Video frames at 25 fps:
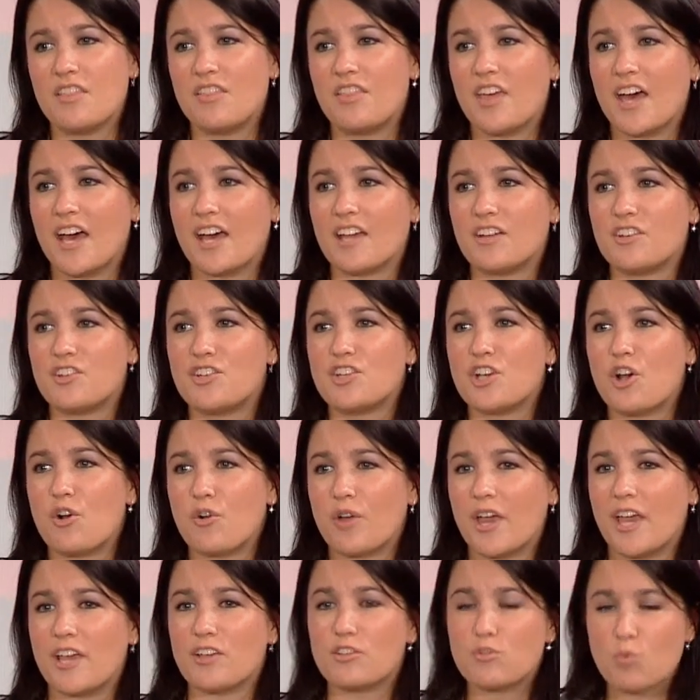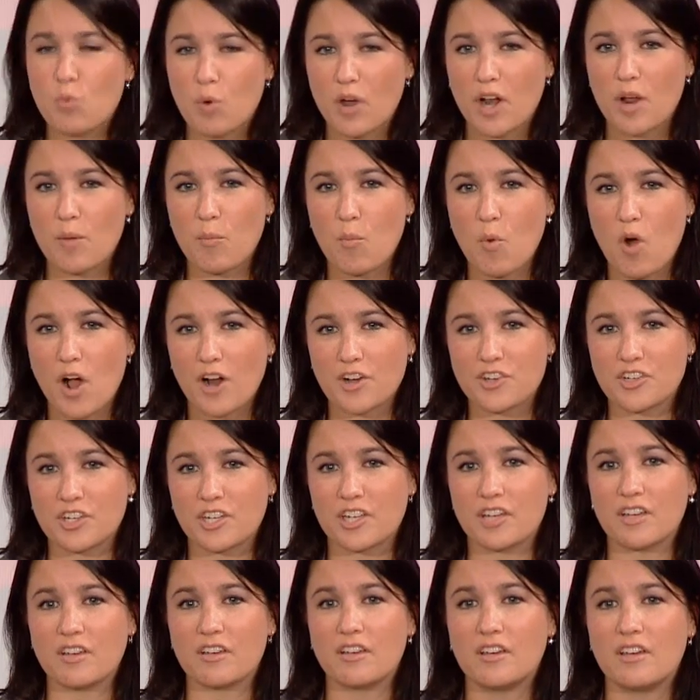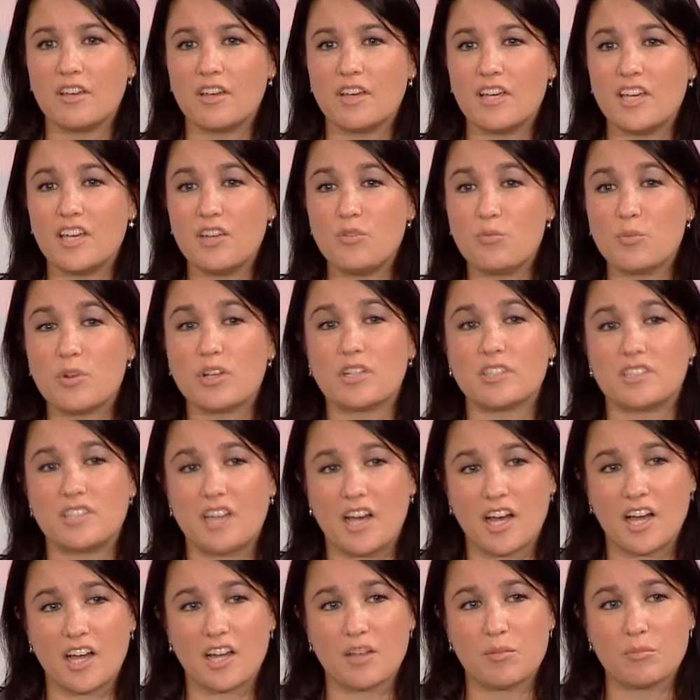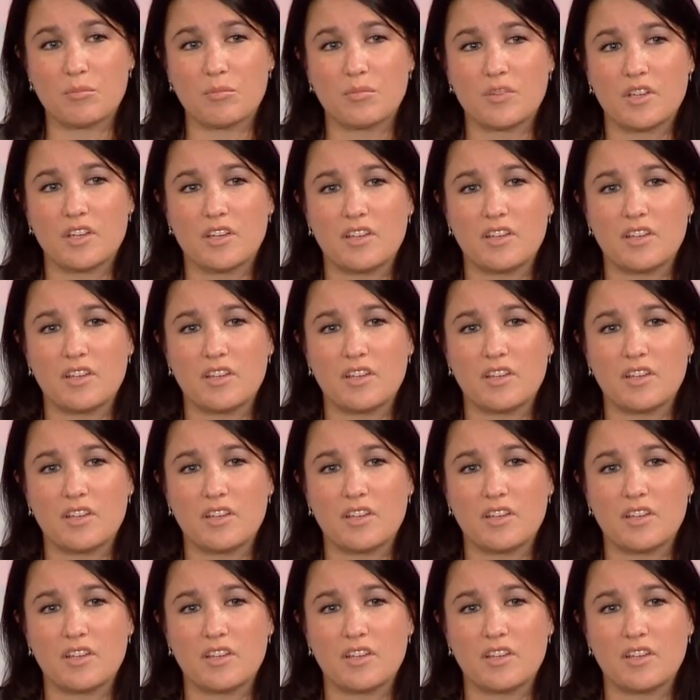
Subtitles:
that showcase what I'm watching in real time.